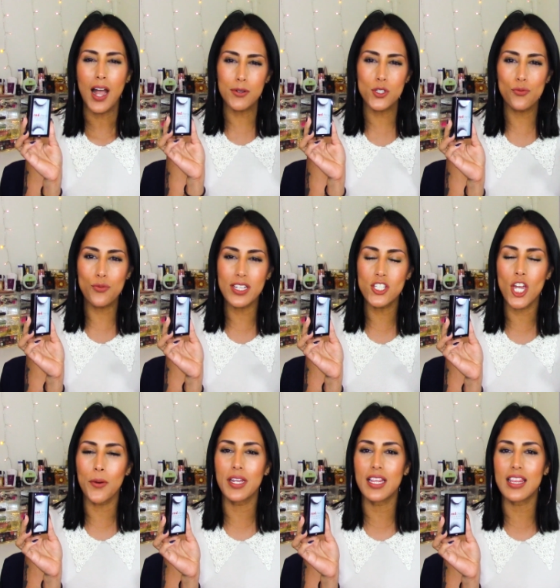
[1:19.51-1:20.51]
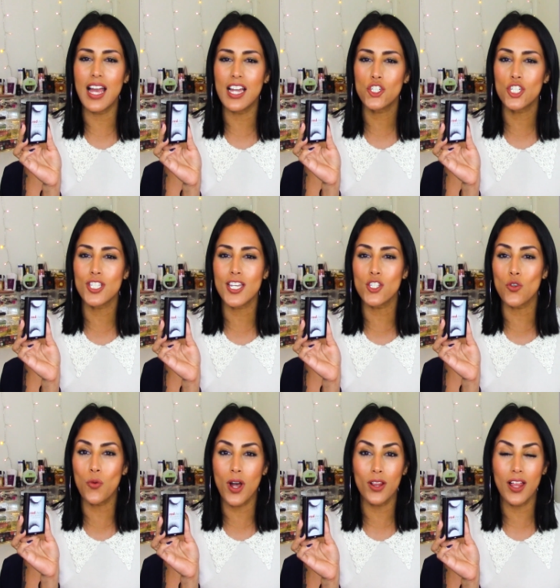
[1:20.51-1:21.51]
I would do red cherry lashes as
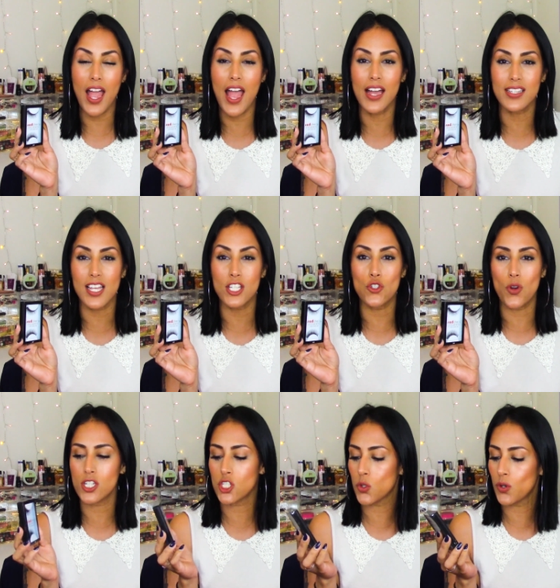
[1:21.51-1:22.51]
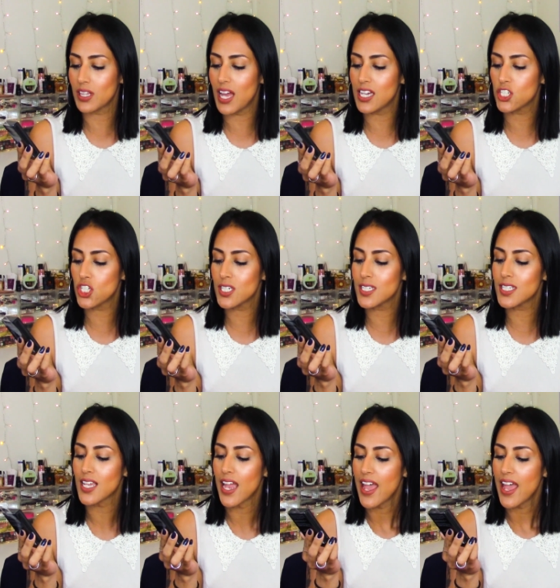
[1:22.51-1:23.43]
well as like drugstore lashes.